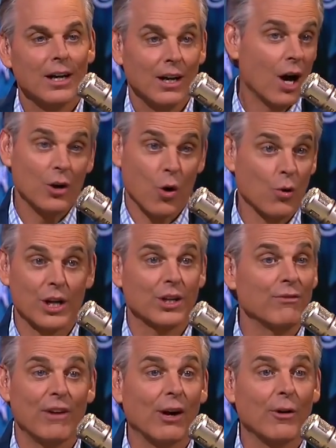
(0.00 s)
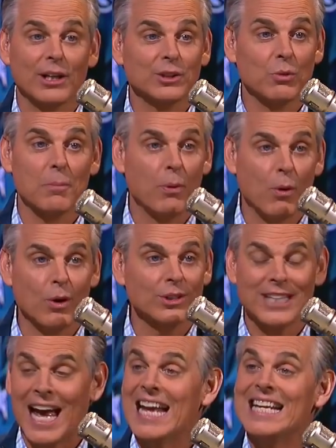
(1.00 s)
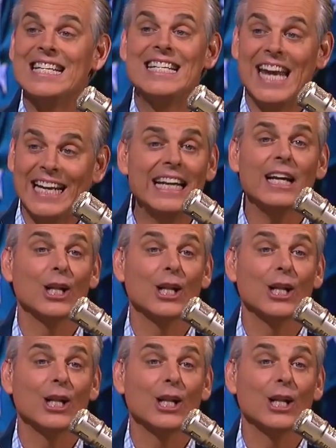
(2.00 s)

according to various reports, didn't